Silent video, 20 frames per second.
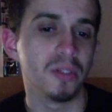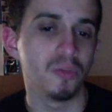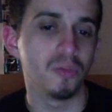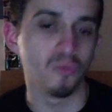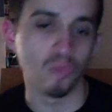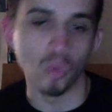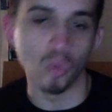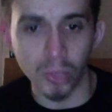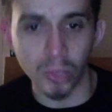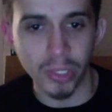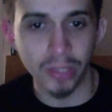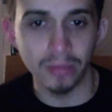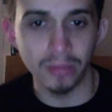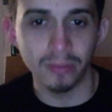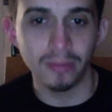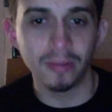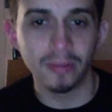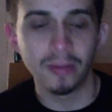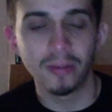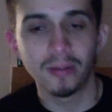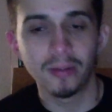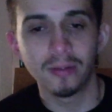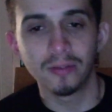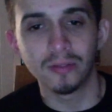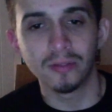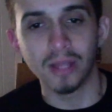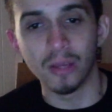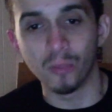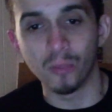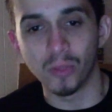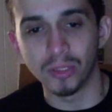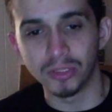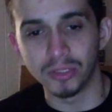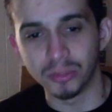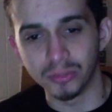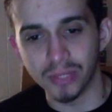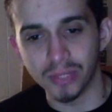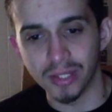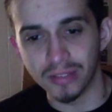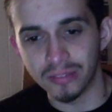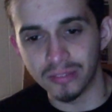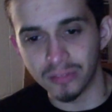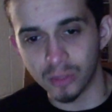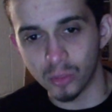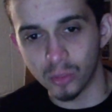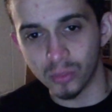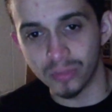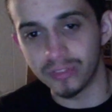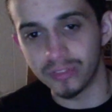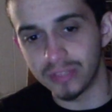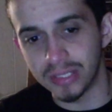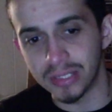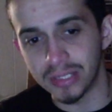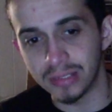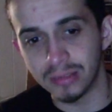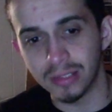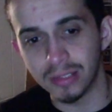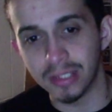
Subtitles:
ruin it. I want you guys to go and see it,